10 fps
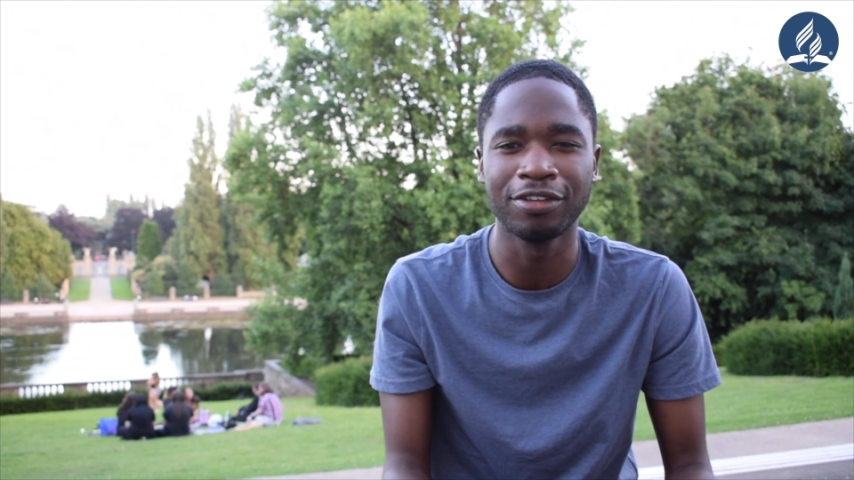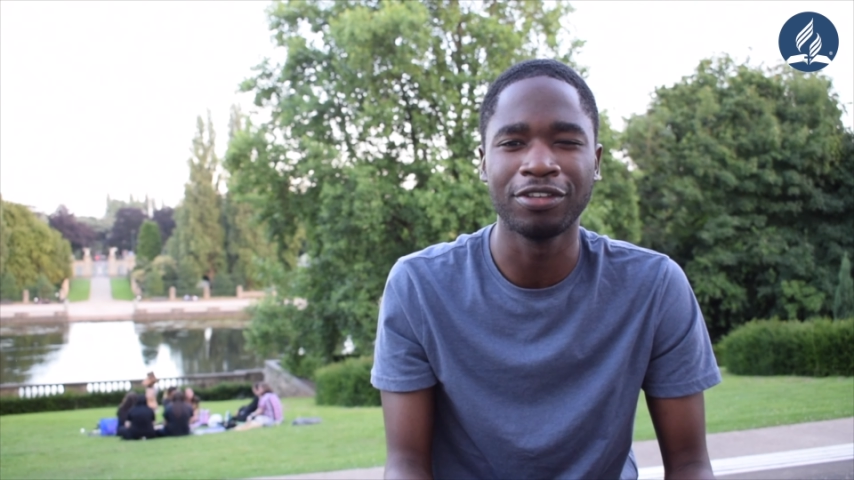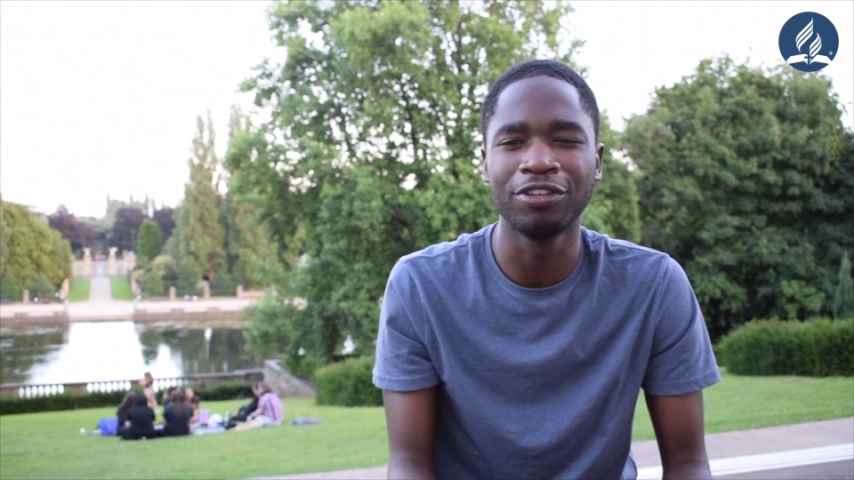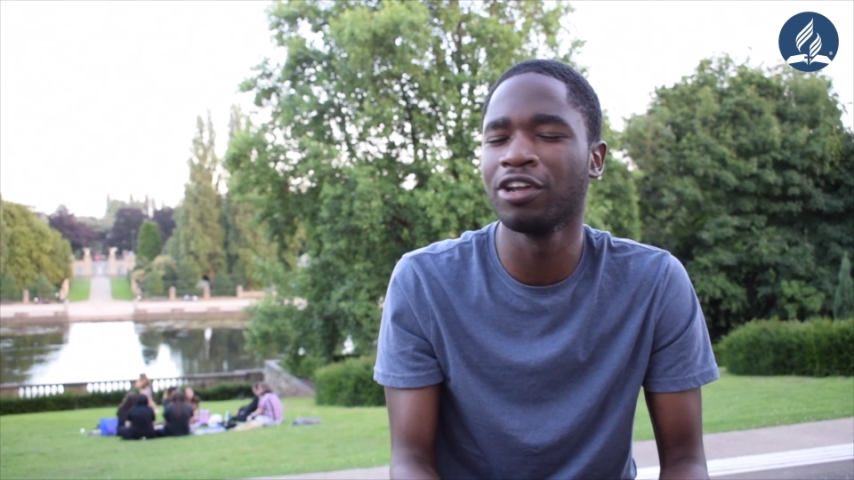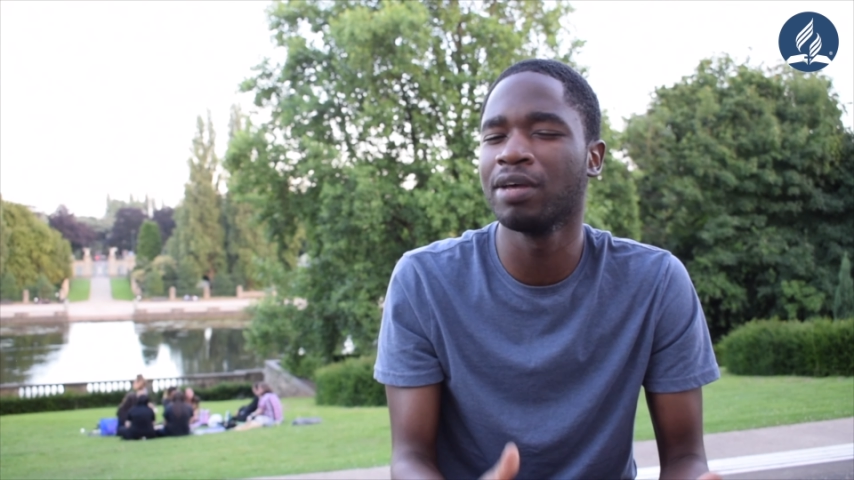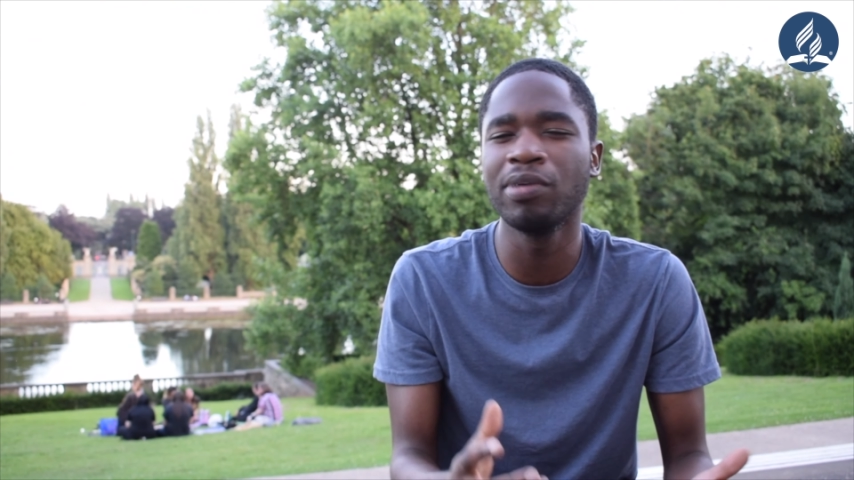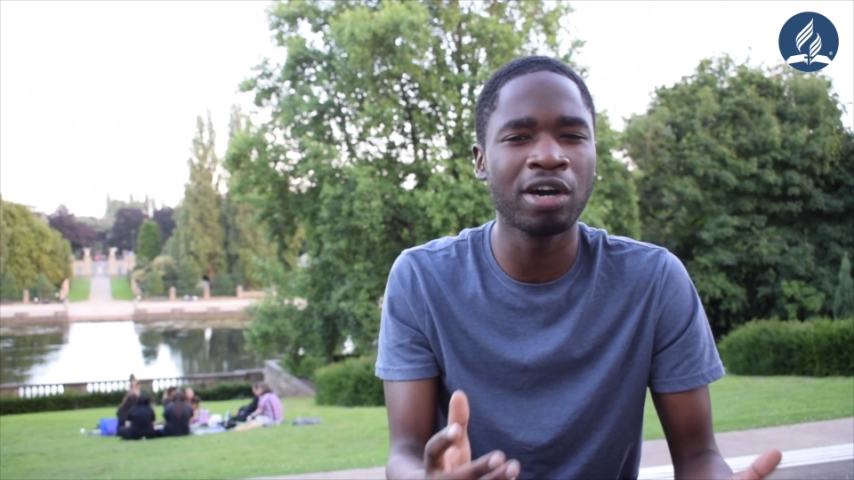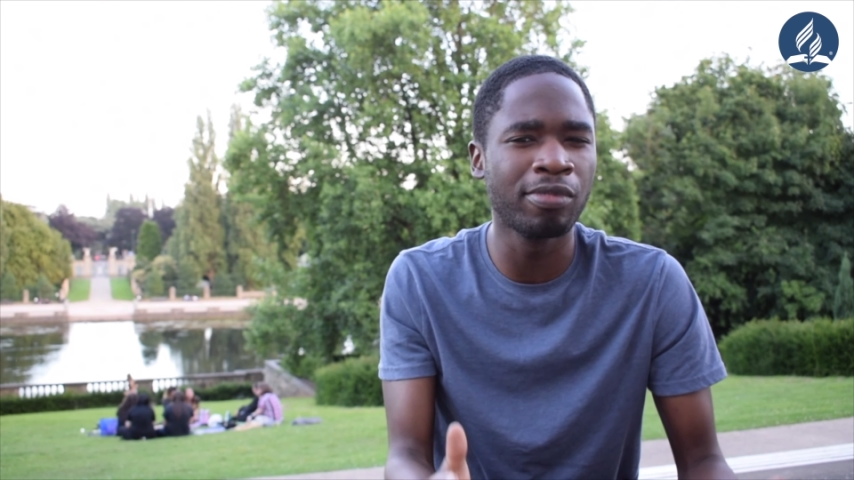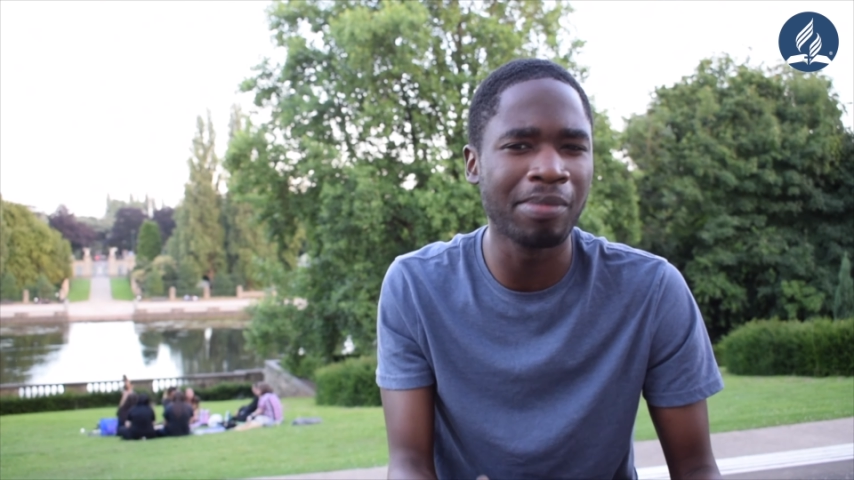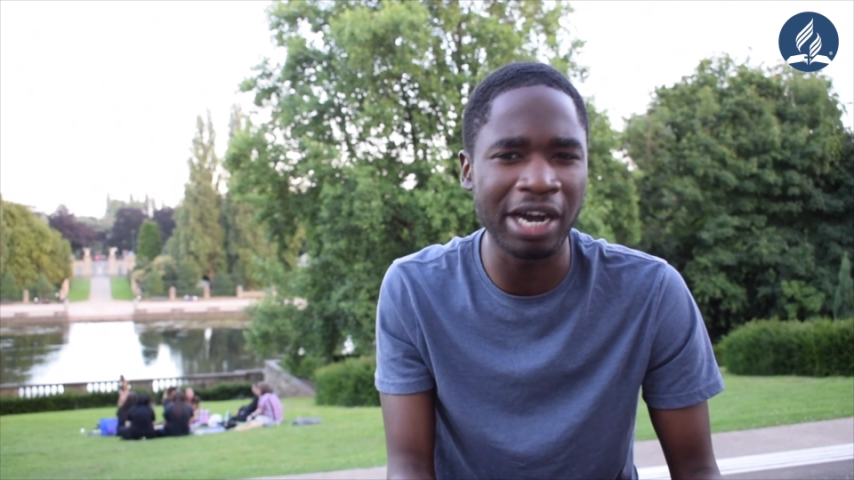You're going to
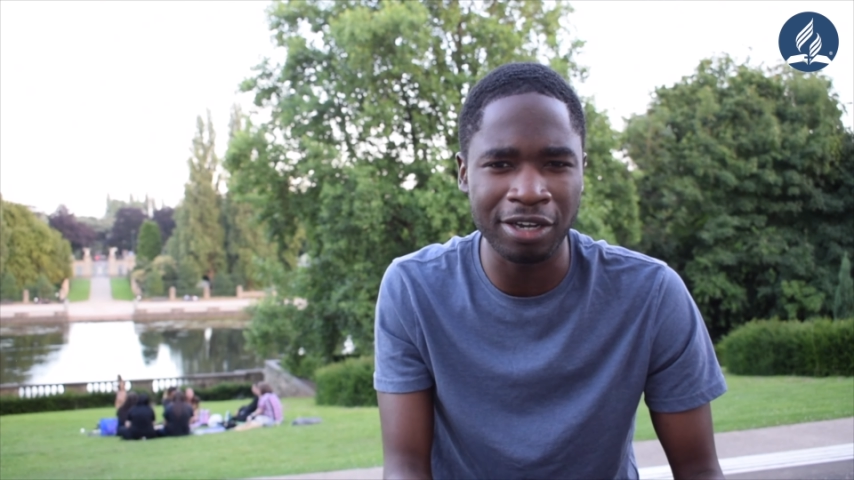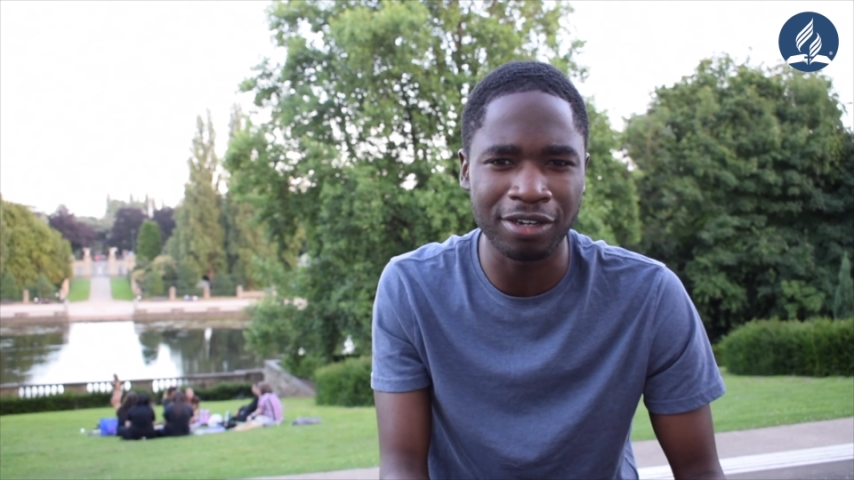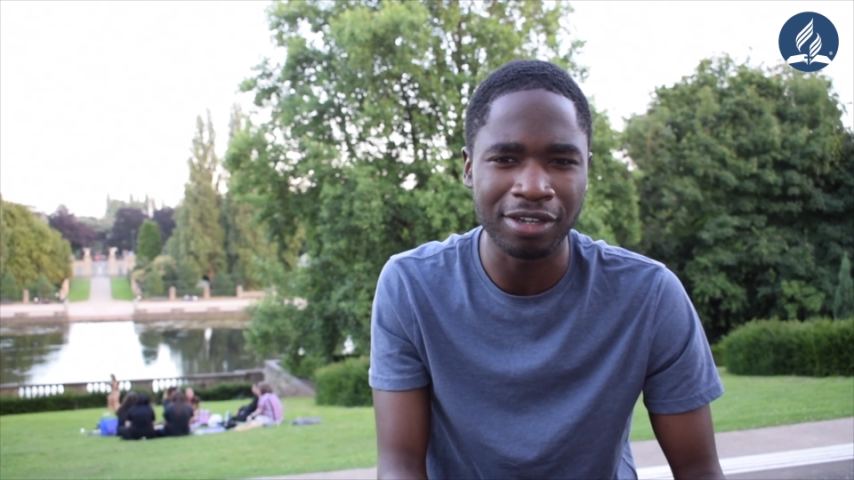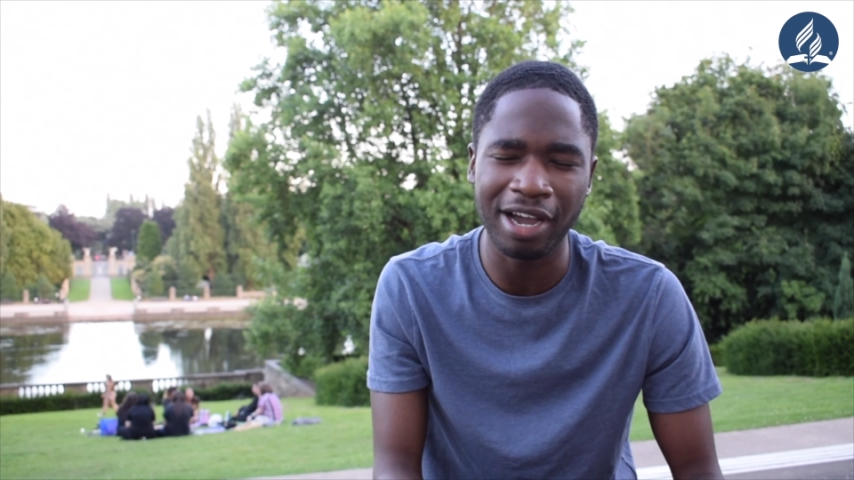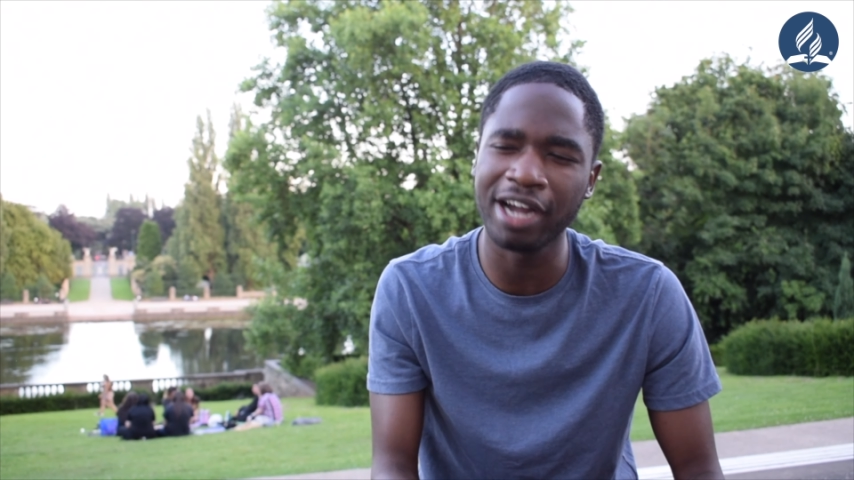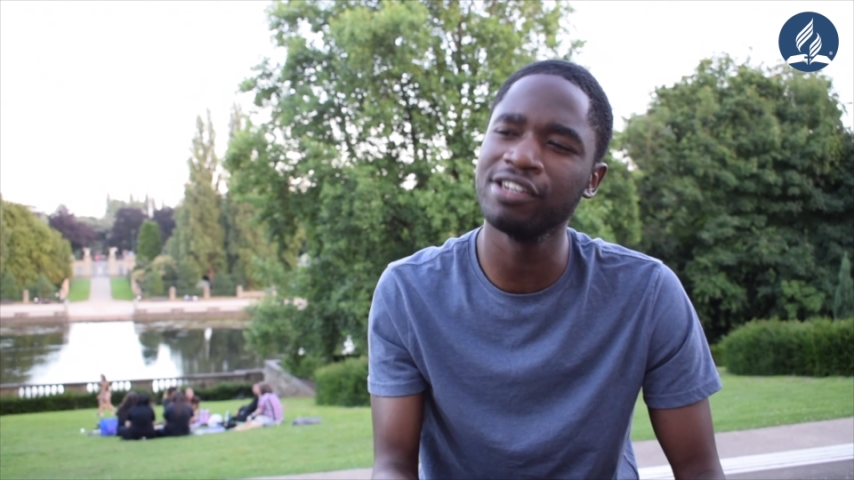become a maggot and